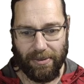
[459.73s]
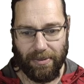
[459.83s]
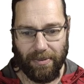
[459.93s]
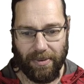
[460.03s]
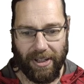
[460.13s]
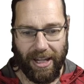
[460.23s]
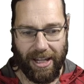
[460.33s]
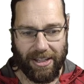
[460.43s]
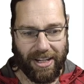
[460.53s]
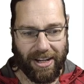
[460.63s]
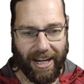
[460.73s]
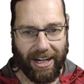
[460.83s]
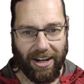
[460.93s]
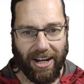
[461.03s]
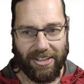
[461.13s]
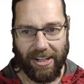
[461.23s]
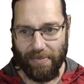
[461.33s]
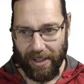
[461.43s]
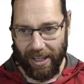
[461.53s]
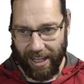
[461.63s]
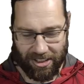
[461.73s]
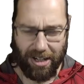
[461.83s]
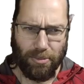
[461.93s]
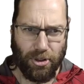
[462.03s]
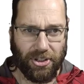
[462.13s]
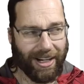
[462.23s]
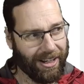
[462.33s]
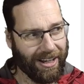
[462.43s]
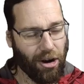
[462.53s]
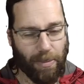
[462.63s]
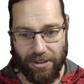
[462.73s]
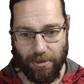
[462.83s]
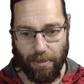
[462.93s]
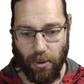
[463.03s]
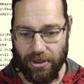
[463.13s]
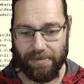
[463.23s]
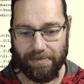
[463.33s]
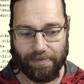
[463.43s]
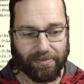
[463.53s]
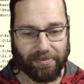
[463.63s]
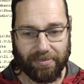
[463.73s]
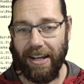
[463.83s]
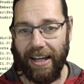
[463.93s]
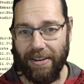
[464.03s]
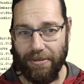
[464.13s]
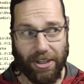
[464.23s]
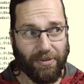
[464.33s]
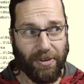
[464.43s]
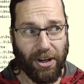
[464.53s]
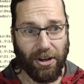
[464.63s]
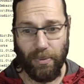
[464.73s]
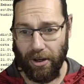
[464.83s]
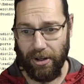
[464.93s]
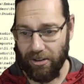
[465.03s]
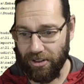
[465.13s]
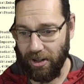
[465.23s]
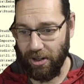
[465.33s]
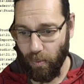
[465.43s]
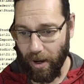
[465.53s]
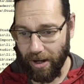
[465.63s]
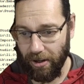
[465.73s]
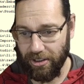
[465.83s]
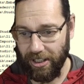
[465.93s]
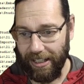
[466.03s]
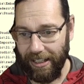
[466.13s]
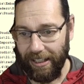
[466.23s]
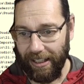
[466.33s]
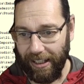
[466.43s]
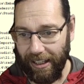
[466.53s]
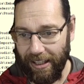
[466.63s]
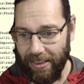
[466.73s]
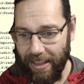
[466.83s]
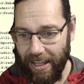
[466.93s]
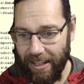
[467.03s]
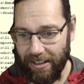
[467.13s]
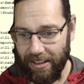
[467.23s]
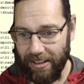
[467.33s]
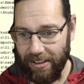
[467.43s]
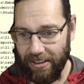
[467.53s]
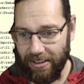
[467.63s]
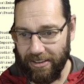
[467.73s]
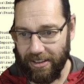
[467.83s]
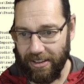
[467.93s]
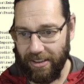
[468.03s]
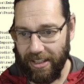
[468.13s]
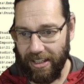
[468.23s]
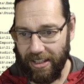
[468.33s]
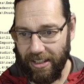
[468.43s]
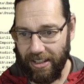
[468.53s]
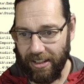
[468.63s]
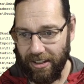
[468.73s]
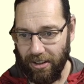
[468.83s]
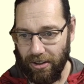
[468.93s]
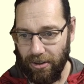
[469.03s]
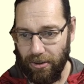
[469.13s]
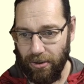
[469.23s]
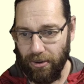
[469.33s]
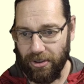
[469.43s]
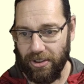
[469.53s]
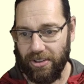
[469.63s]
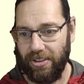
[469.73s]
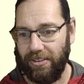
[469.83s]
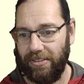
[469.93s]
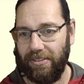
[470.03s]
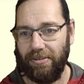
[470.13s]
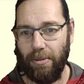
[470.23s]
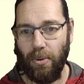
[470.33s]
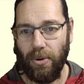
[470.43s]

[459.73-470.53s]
it's now analyzing, and it's going to produce a whole bunch of reports. For this video, we're only interested in one of those, and that is the uses report.